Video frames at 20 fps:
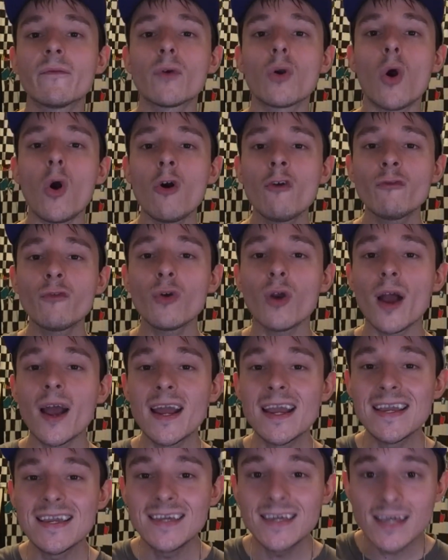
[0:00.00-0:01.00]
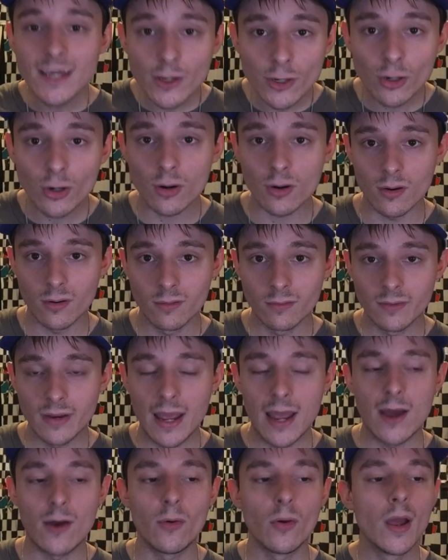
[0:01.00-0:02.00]
for over a year
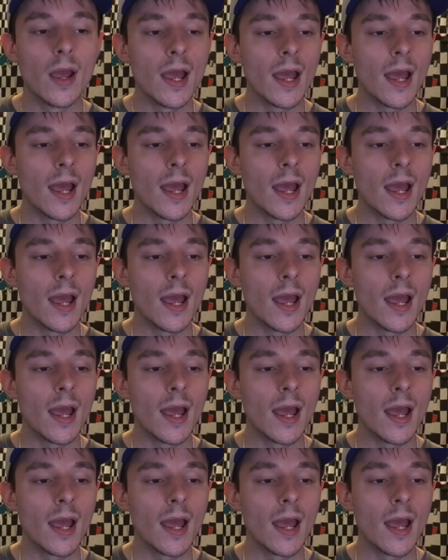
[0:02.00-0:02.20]
now.